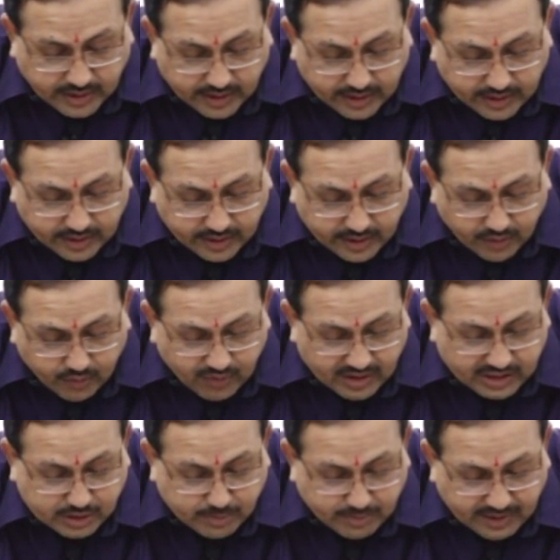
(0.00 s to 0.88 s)
then
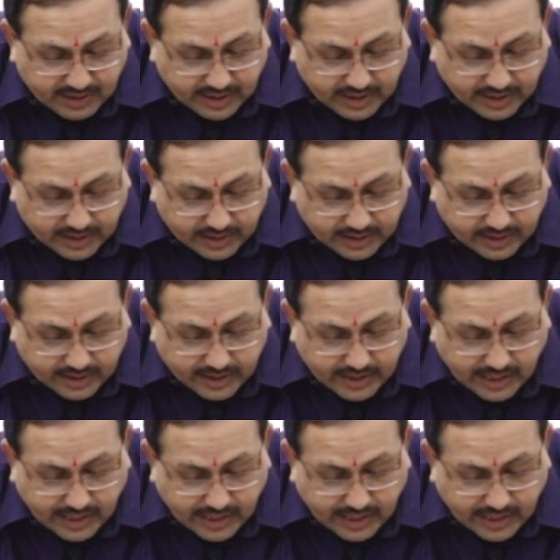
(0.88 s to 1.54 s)
investment at